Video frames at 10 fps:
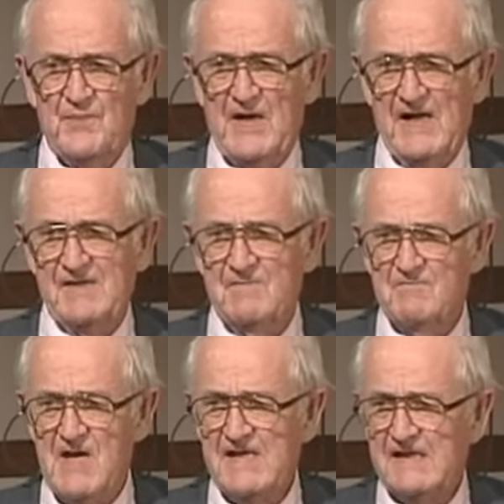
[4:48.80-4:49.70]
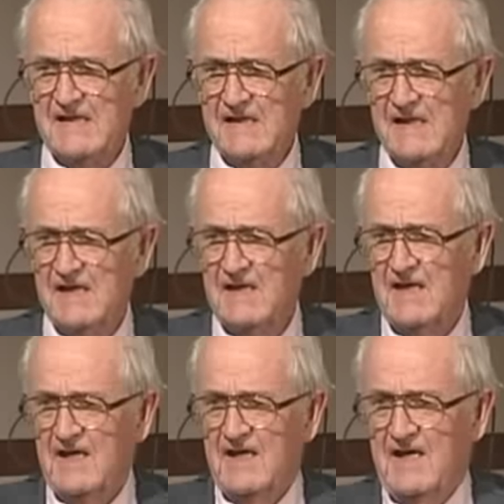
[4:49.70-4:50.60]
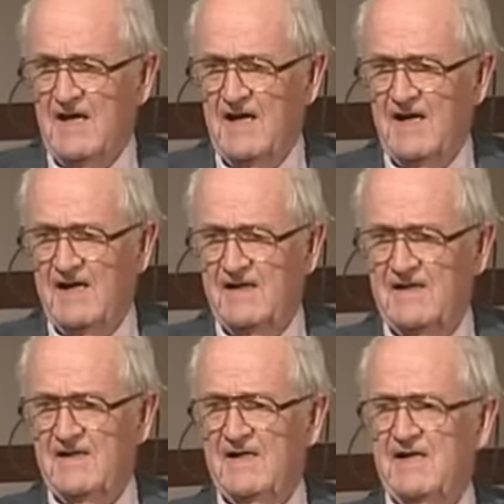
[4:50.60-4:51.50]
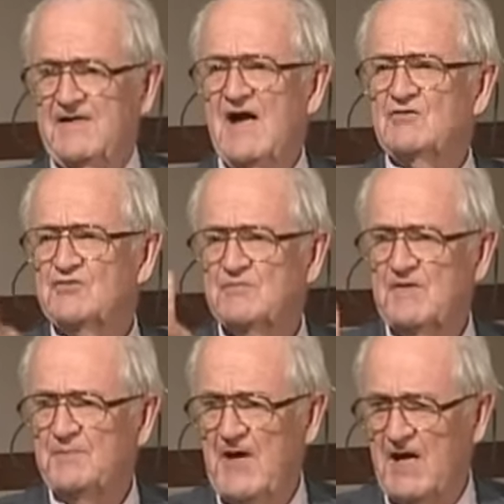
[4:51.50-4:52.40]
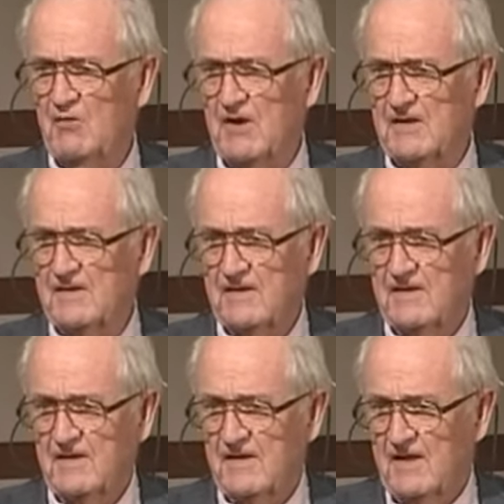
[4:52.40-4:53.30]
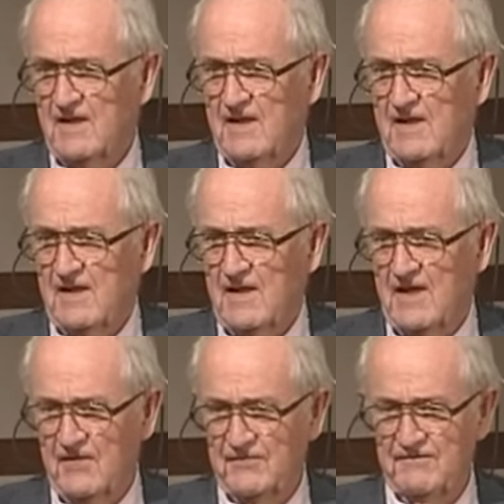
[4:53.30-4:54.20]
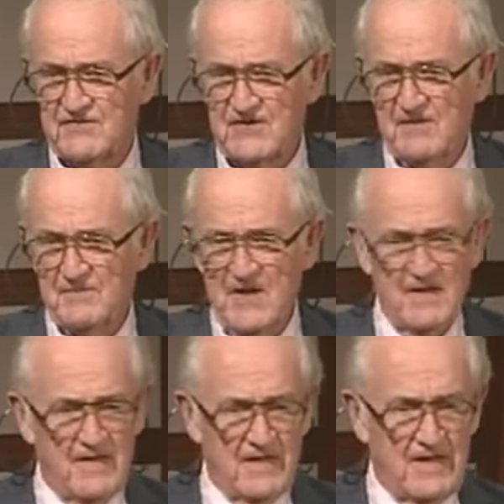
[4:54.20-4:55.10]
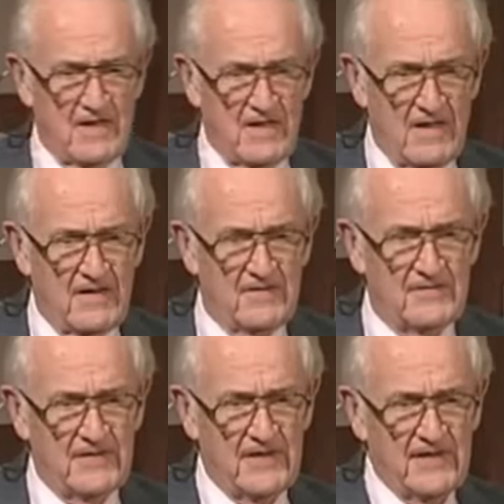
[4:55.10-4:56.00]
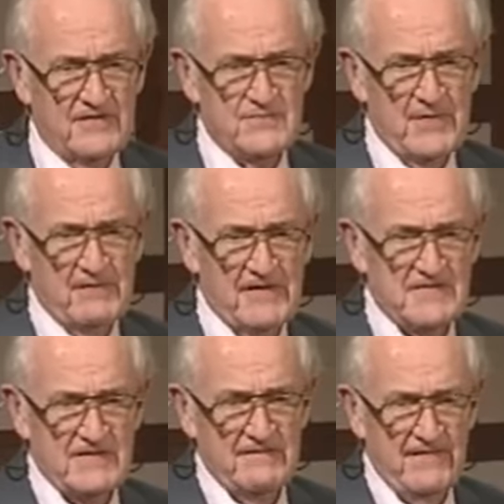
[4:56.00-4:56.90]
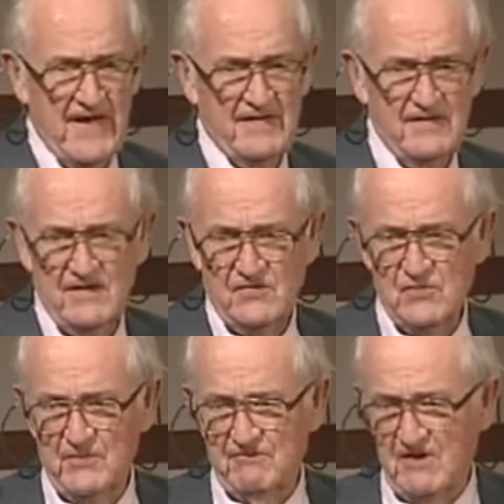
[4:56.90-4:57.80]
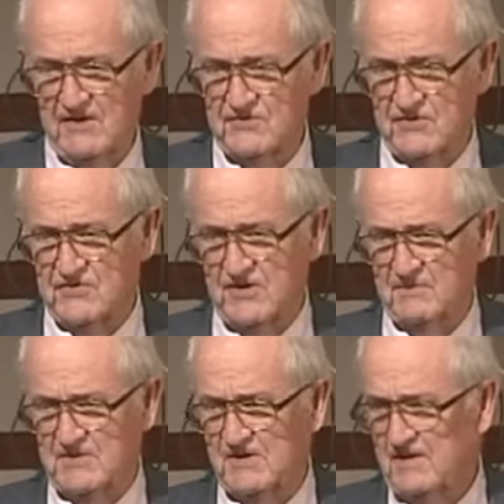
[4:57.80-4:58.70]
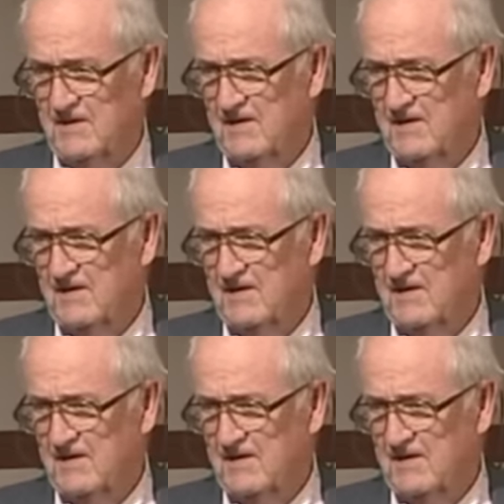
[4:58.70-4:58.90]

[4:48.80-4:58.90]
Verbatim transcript: by making uh, an ultimate power out of some uh, experience they've had in human relationships.